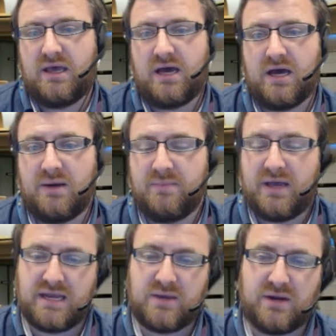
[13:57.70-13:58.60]

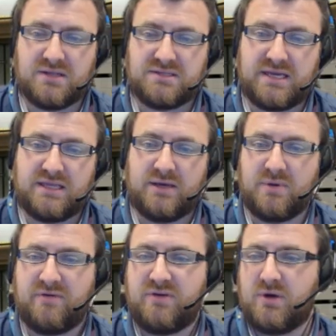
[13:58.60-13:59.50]
And equally under here there'll
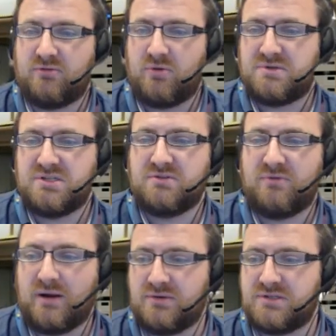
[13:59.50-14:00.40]
be a few other options
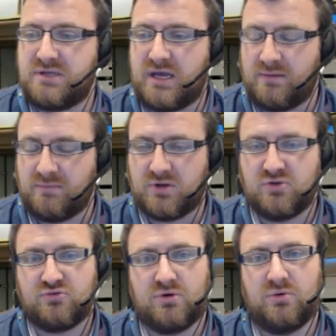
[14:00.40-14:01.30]
around
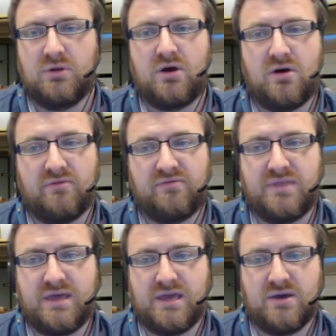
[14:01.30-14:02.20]
control of
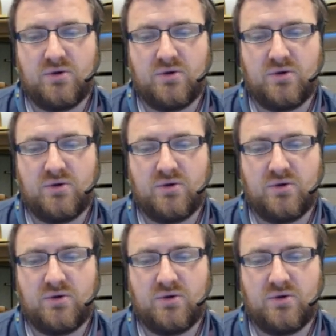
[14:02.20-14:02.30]
the